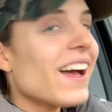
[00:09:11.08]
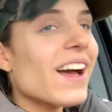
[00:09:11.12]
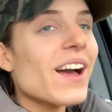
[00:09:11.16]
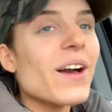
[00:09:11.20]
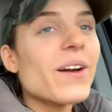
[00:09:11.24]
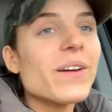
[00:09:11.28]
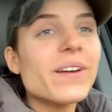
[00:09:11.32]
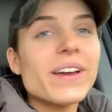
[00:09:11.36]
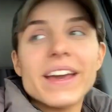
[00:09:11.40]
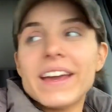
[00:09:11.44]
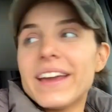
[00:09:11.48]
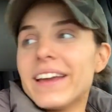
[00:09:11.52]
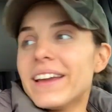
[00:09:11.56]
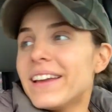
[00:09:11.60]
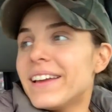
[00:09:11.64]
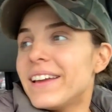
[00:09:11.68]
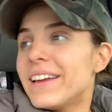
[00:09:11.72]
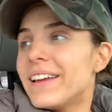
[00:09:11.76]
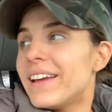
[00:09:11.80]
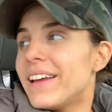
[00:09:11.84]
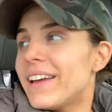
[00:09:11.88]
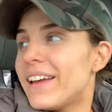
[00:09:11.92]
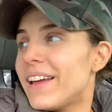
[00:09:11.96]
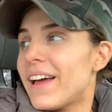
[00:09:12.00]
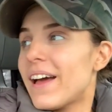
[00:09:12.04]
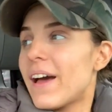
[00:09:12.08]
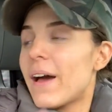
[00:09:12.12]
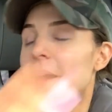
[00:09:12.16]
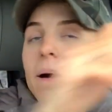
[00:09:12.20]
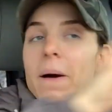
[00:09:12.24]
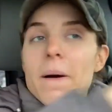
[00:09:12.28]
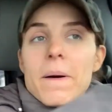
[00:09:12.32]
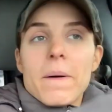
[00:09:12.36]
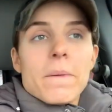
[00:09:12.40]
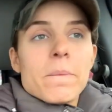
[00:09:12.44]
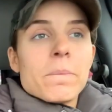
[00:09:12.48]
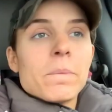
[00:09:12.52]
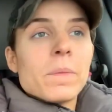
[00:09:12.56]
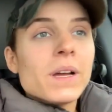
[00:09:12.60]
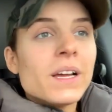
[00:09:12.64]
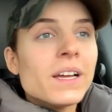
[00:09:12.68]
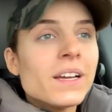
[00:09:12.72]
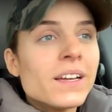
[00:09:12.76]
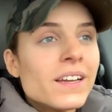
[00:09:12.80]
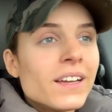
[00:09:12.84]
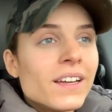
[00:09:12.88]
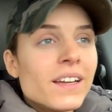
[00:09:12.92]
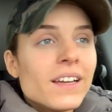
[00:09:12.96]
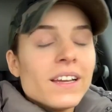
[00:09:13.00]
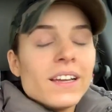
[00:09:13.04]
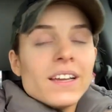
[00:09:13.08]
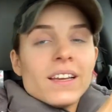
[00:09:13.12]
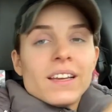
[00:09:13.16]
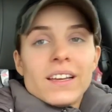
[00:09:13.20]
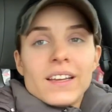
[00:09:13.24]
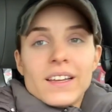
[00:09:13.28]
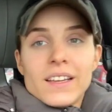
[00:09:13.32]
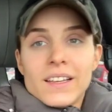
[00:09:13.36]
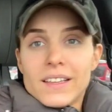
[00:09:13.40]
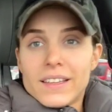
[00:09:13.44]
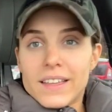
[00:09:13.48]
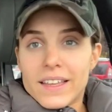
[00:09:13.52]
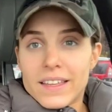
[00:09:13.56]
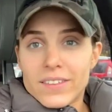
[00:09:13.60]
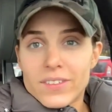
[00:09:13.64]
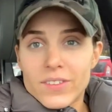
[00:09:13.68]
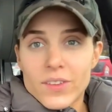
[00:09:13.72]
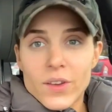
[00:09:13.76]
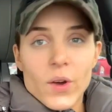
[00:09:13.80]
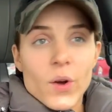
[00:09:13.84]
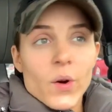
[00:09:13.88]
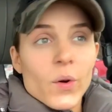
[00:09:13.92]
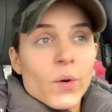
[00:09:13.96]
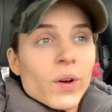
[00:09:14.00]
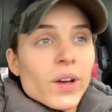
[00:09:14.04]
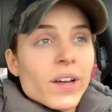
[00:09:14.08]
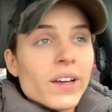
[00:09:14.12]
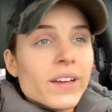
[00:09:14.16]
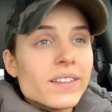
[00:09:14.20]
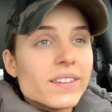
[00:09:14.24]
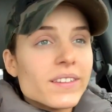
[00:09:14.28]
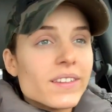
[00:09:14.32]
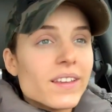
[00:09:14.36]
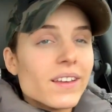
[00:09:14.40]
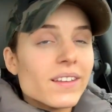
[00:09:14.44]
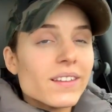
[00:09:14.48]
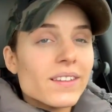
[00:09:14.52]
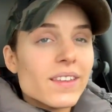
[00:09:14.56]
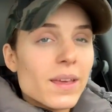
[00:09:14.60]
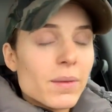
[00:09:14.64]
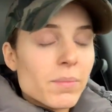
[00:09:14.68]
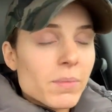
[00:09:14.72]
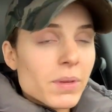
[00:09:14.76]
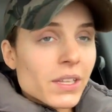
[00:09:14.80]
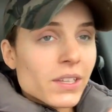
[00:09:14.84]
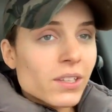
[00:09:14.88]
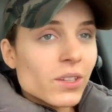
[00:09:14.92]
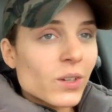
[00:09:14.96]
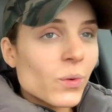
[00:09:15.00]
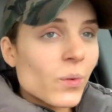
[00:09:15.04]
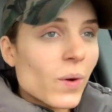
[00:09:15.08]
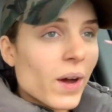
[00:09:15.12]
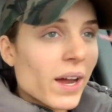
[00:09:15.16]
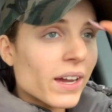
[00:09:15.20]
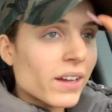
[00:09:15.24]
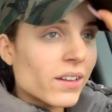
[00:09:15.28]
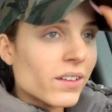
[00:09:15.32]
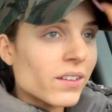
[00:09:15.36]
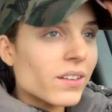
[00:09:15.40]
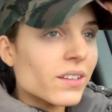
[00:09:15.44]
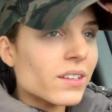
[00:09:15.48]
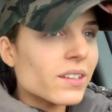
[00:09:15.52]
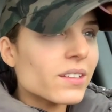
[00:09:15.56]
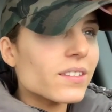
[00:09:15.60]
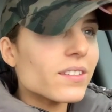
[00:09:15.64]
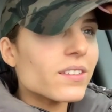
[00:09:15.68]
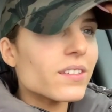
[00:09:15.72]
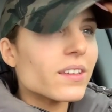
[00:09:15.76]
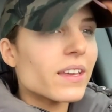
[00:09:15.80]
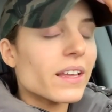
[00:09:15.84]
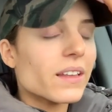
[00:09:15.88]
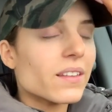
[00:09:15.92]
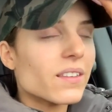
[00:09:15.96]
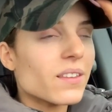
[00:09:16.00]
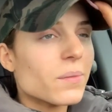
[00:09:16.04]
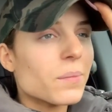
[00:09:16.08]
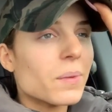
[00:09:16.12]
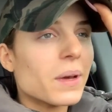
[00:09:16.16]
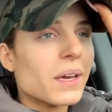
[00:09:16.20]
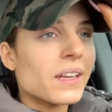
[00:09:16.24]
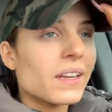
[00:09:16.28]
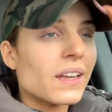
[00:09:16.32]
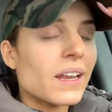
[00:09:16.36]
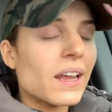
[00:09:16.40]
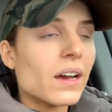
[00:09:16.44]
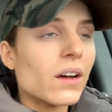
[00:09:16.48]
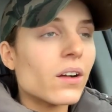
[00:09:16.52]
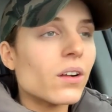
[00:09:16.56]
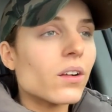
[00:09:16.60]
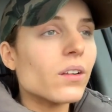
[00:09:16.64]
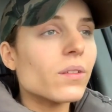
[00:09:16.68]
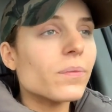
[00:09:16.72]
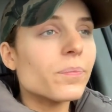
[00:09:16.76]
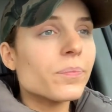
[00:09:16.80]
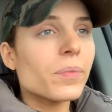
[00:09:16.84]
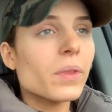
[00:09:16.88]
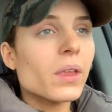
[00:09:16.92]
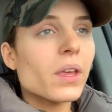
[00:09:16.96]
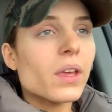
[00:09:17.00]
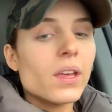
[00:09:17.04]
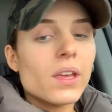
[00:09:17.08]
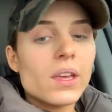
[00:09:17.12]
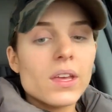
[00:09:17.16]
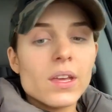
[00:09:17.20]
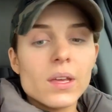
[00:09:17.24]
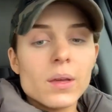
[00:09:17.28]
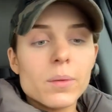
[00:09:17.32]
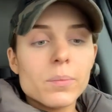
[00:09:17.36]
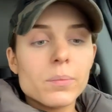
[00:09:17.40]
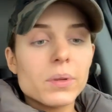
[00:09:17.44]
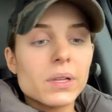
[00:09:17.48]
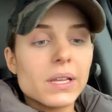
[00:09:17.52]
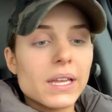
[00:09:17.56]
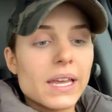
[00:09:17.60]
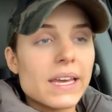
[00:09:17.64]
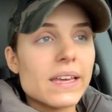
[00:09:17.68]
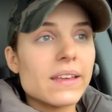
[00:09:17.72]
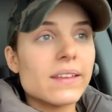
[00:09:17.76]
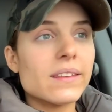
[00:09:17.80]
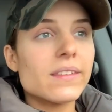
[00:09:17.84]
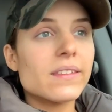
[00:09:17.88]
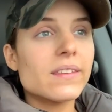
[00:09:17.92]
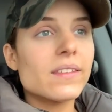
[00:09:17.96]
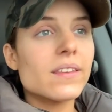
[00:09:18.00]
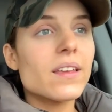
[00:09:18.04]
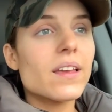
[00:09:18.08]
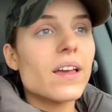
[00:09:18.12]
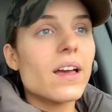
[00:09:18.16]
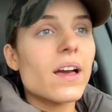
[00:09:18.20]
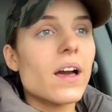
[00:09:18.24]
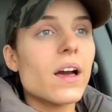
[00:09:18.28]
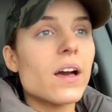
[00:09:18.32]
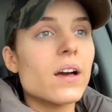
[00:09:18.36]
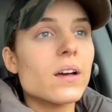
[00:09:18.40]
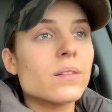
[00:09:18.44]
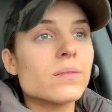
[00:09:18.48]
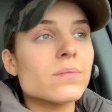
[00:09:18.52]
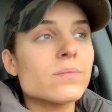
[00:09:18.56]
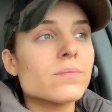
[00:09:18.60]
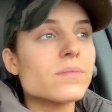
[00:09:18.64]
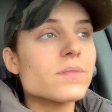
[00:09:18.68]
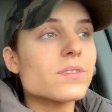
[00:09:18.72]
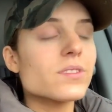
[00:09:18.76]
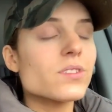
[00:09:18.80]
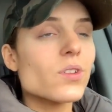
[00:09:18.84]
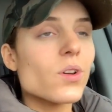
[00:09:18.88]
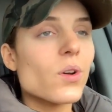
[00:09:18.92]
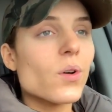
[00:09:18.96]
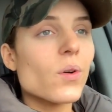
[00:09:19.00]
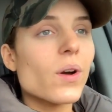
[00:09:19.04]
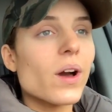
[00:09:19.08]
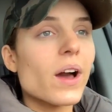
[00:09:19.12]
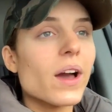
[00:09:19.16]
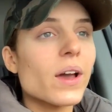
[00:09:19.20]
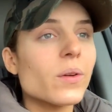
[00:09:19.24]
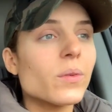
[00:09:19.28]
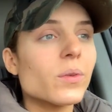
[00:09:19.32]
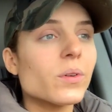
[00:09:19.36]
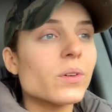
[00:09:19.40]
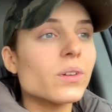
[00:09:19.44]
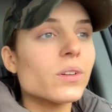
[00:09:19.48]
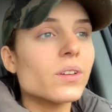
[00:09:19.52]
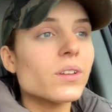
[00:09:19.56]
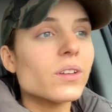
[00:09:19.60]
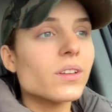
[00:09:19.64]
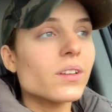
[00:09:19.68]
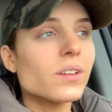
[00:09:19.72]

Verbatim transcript: okay, um, let's go. It's gonna take me a little while to get to my nail place, um, so I will.